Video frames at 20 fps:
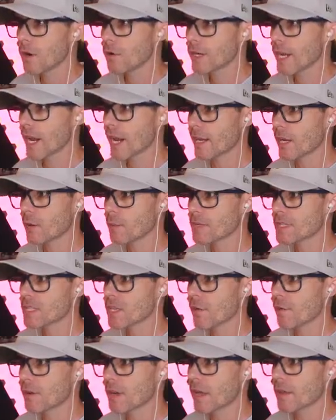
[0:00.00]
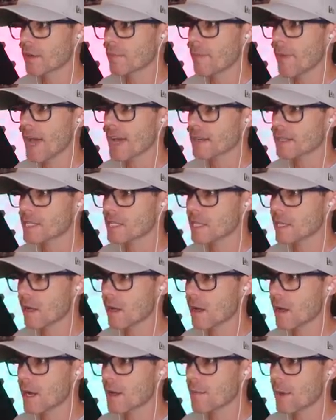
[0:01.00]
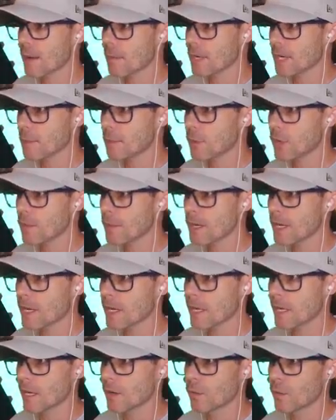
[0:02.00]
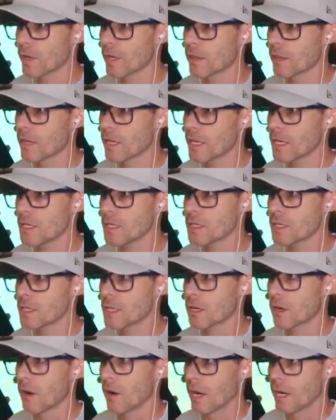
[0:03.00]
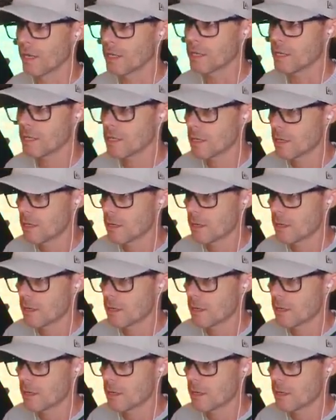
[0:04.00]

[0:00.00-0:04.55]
Okay, got myself another Matter Slime. I'm gonna put him in here with these guys.